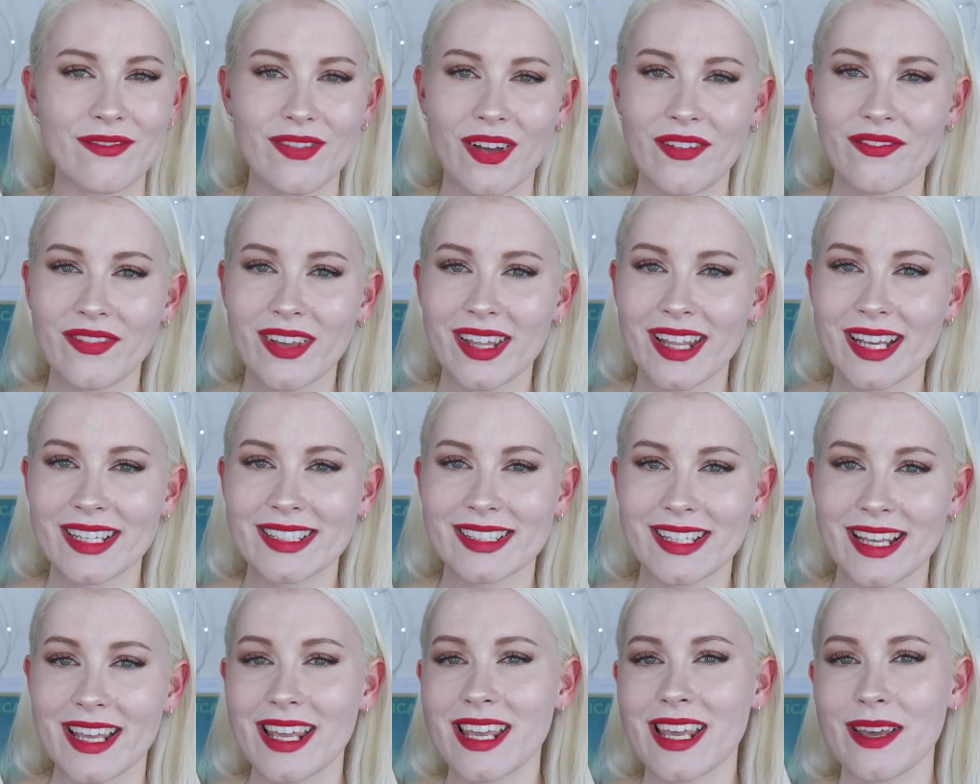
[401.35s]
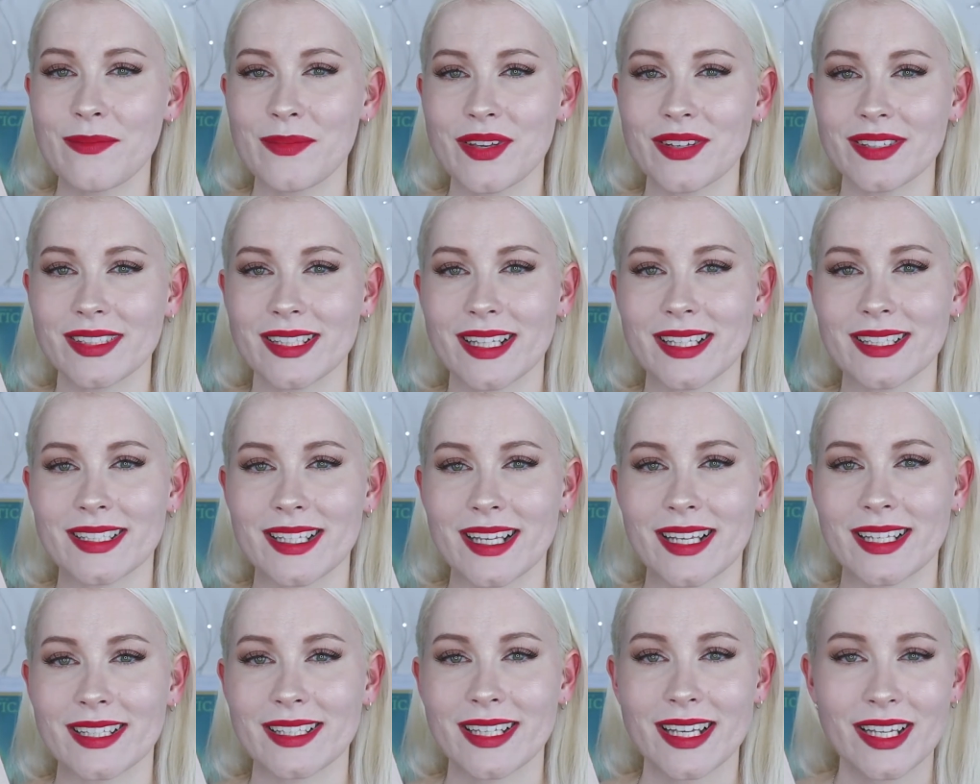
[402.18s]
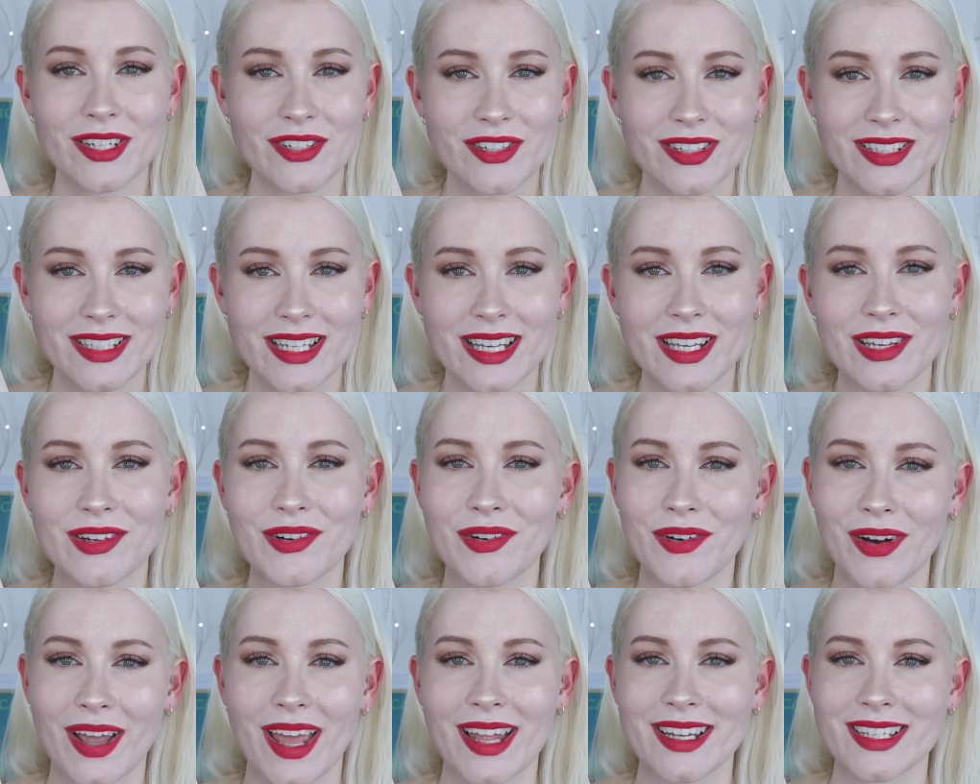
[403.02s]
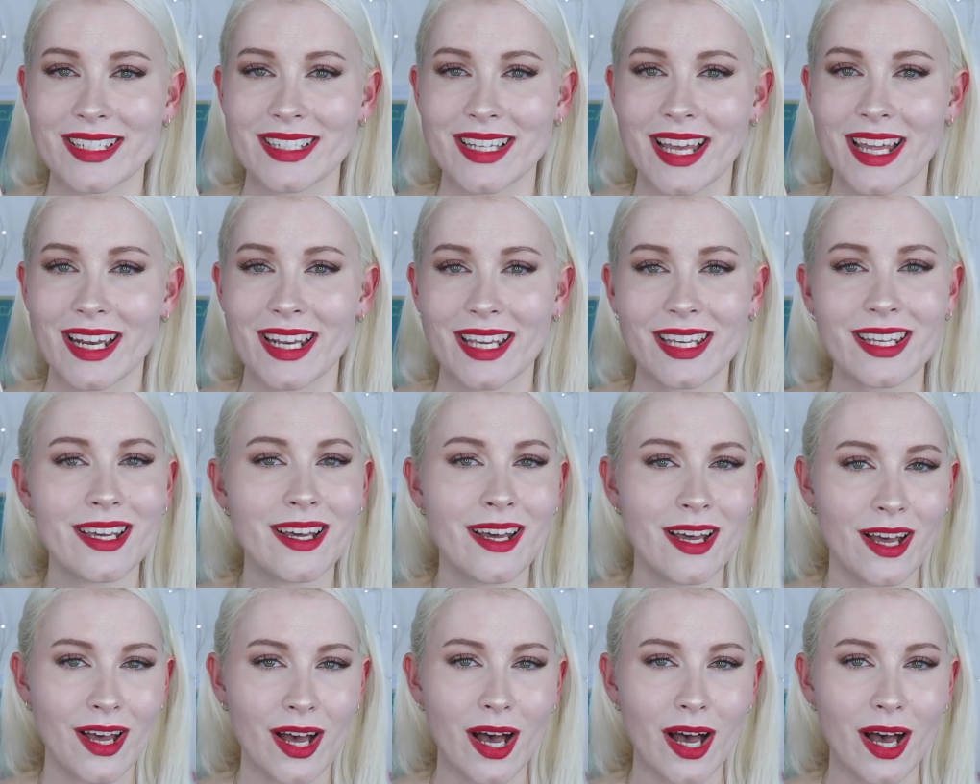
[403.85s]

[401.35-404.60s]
If I feel like seeing him use this is interesting or entertaining,